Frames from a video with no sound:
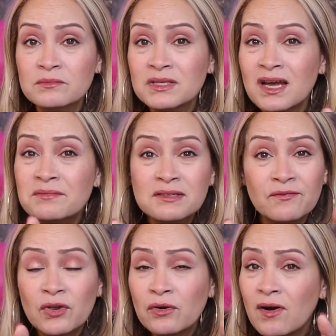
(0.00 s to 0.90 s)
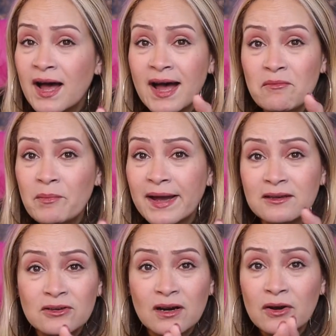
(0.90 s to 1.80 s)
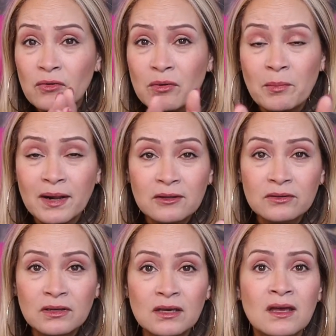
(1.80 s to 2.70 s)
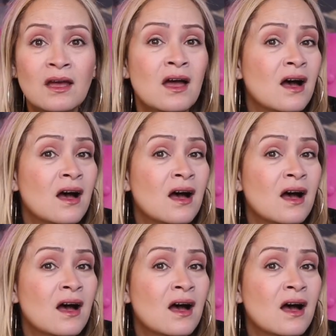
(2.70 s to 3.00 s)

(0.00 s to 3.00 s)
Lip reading: Sometimes if you don't have backyard or a balcony,